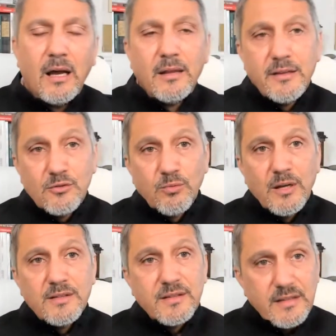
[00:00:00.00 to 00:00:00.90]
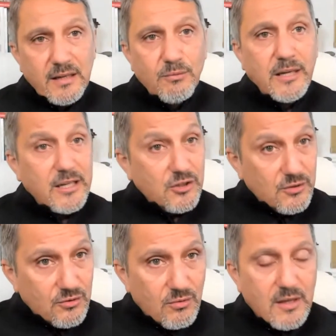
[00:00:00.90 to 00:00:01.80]
this was in
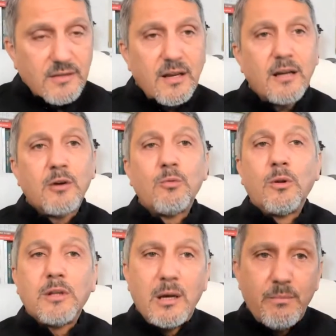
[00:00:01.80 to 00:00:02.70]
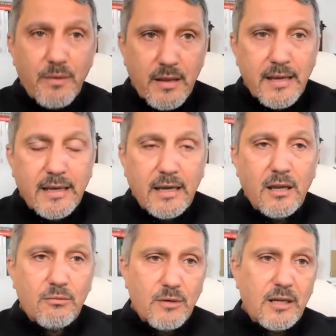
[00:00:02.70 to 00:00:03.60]
relations to the Soccer World Cup,
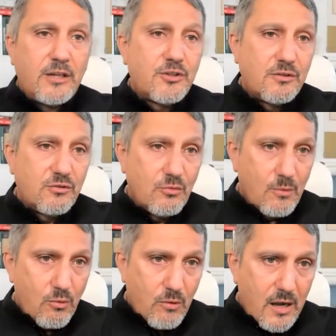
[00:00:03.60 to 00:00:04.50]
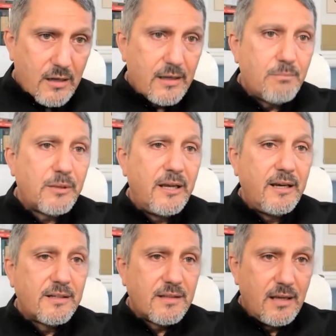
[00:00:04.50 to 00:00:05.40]
in relations to Moroccan
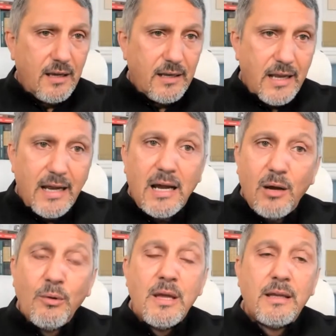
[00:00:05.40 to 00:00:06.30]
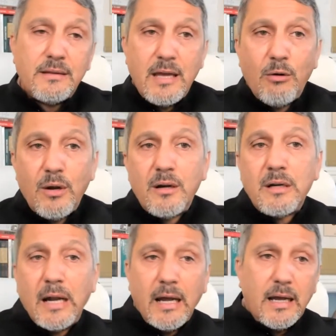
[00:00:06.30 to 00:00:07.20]
players and how they
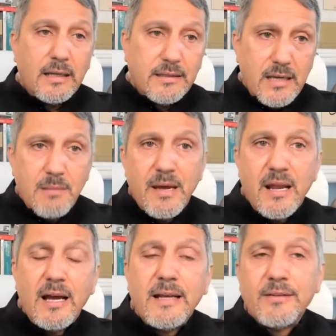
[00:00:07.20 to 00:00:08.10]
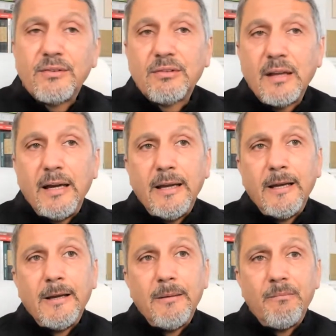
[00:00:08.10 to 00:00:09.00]
were demonized
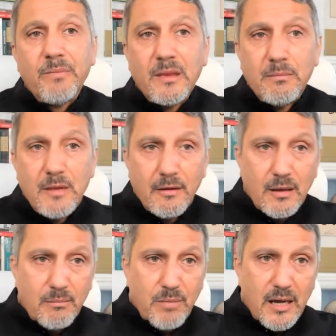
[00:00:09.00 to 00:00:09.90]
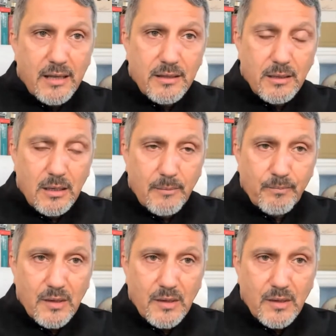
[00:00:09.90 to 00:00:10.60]
by the